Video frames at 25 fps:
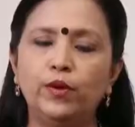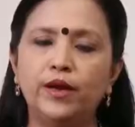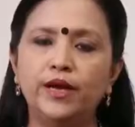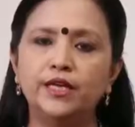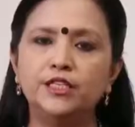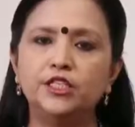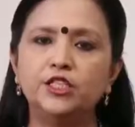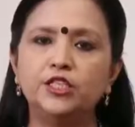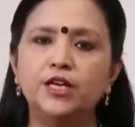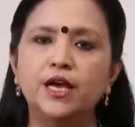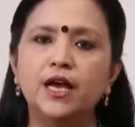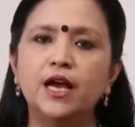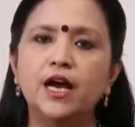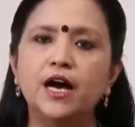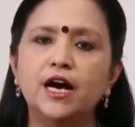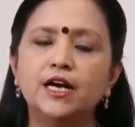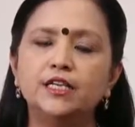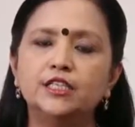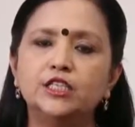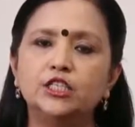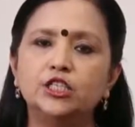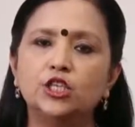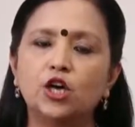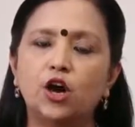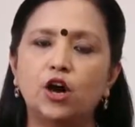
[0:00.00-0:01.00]
which a
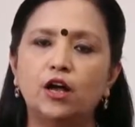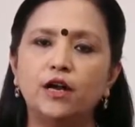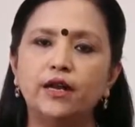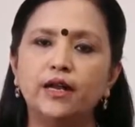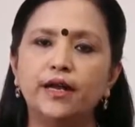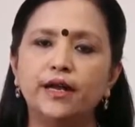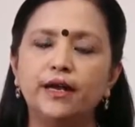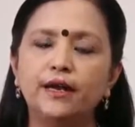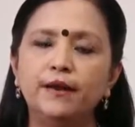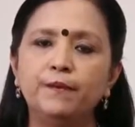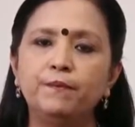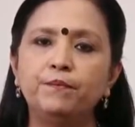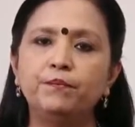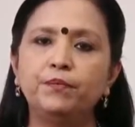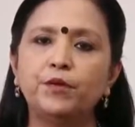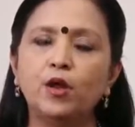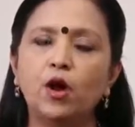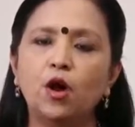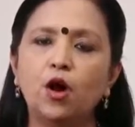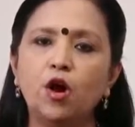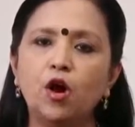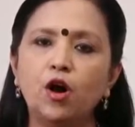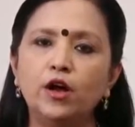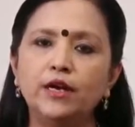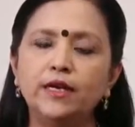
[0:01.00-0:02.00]
solid
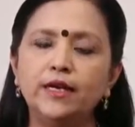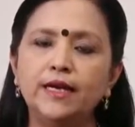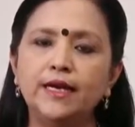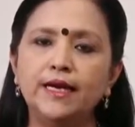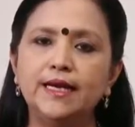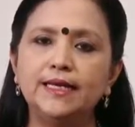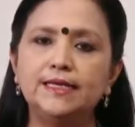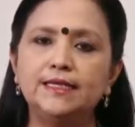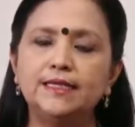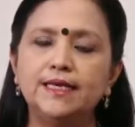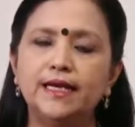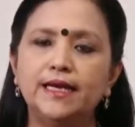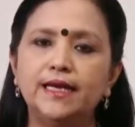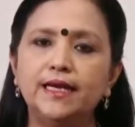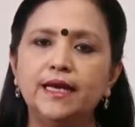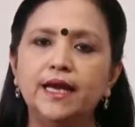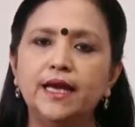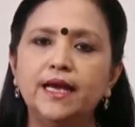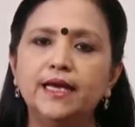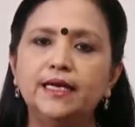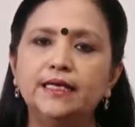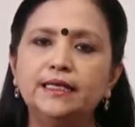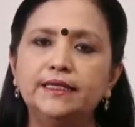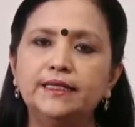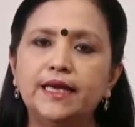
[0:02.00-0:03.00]
on heating
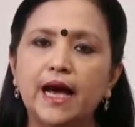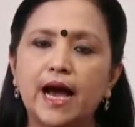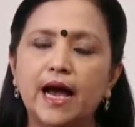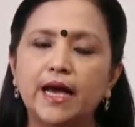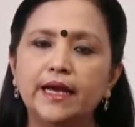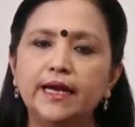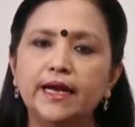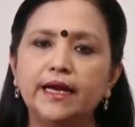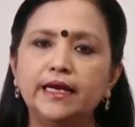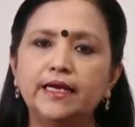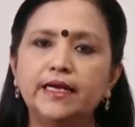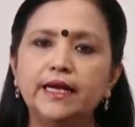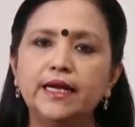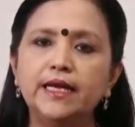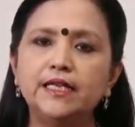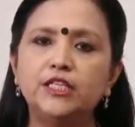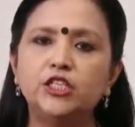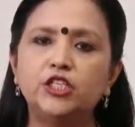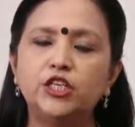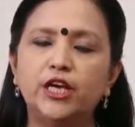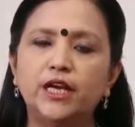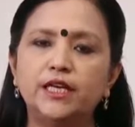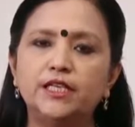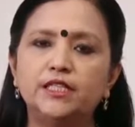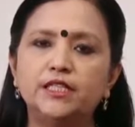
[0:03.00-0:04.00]
directly
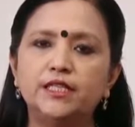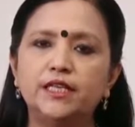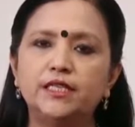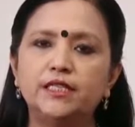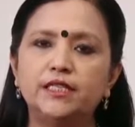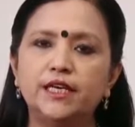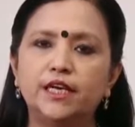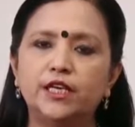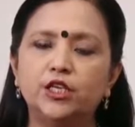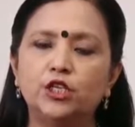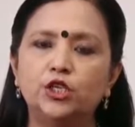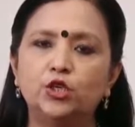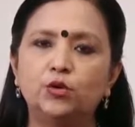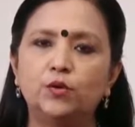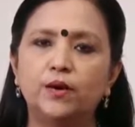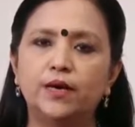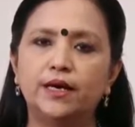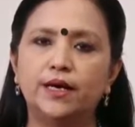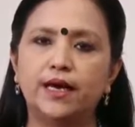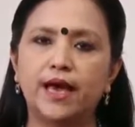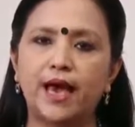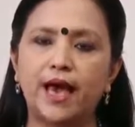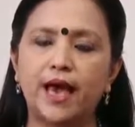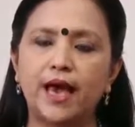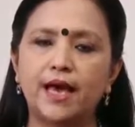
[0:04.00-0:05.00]
changes into a
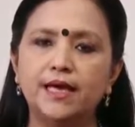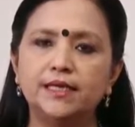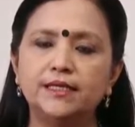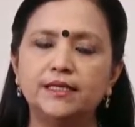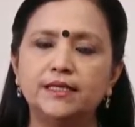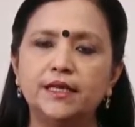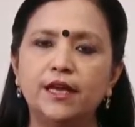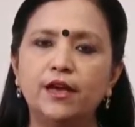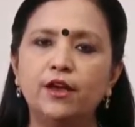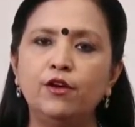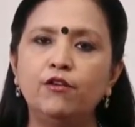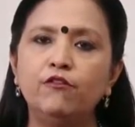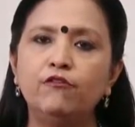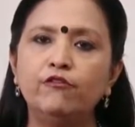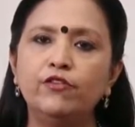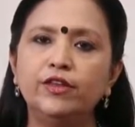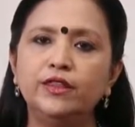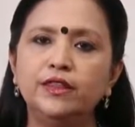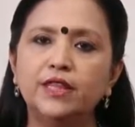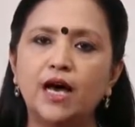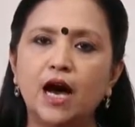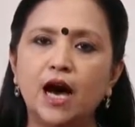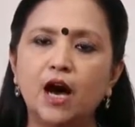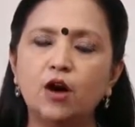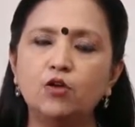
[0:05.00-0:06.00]
gas
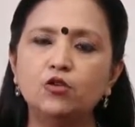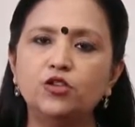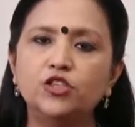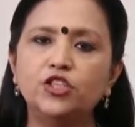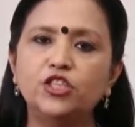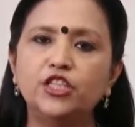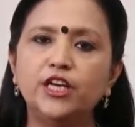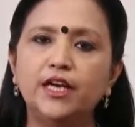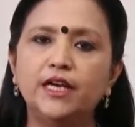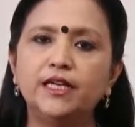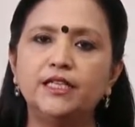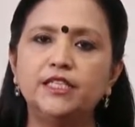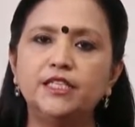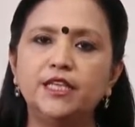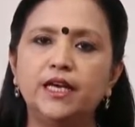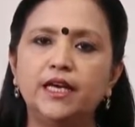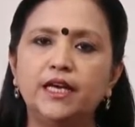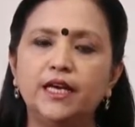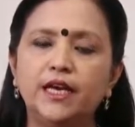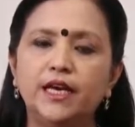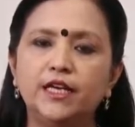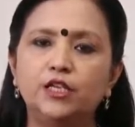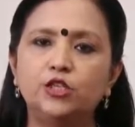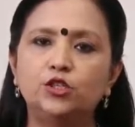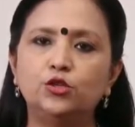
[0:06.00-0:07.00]
without changing
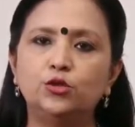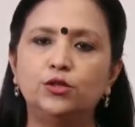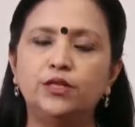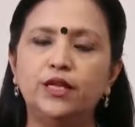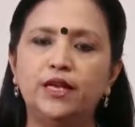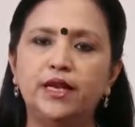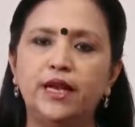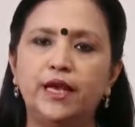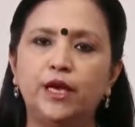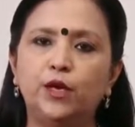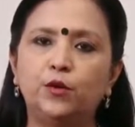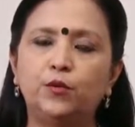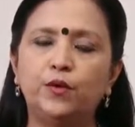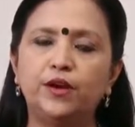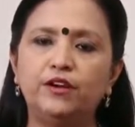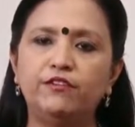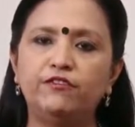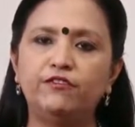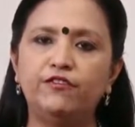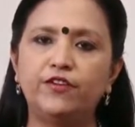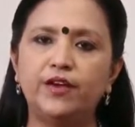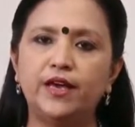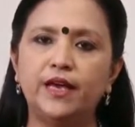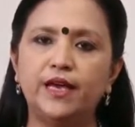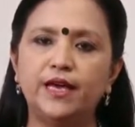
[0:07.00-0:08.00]
into the liquid
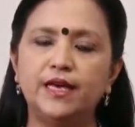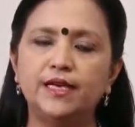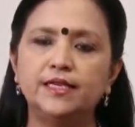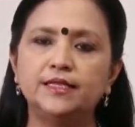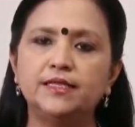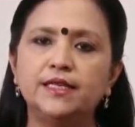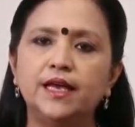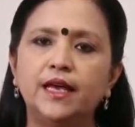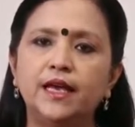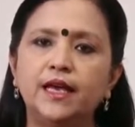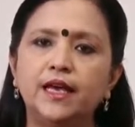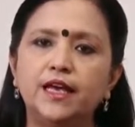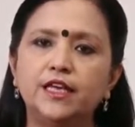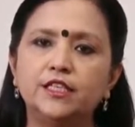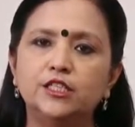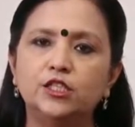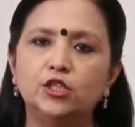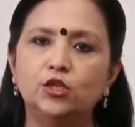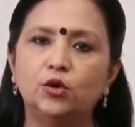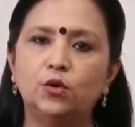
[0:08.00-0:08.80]
phase is